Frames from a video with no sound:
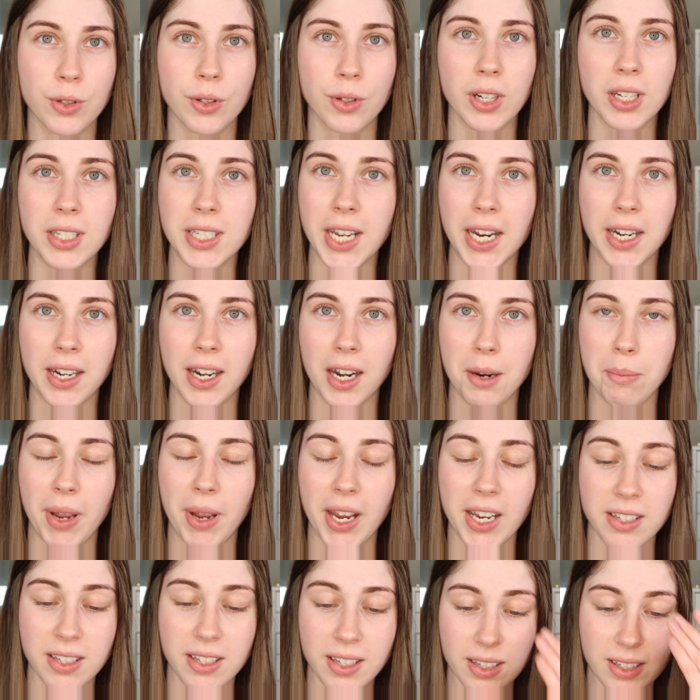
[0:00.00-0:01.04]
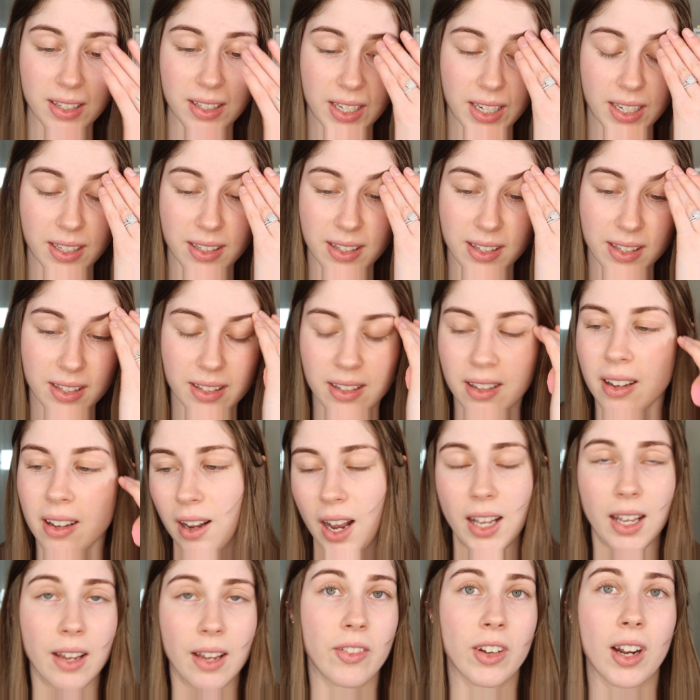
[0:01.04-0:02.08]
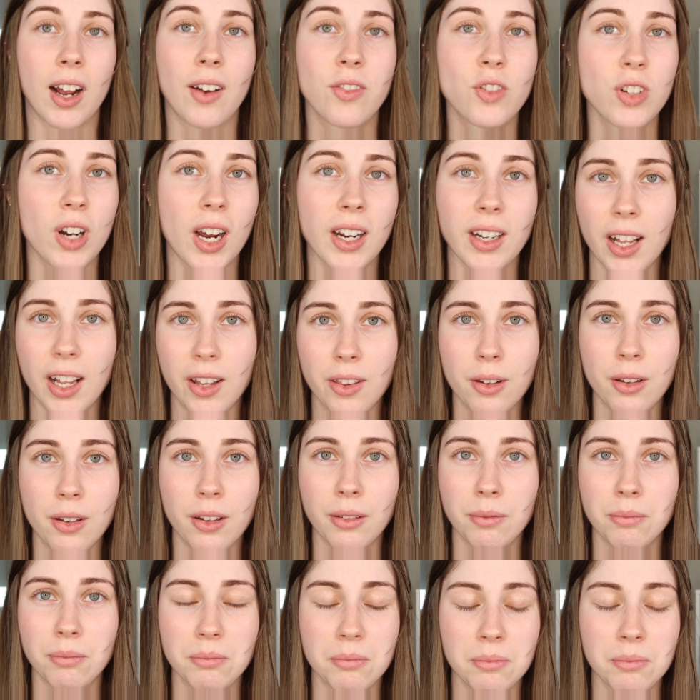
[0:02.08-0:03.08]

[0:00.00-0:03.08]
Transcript: on a day-to-day basis. I love it. I've tried other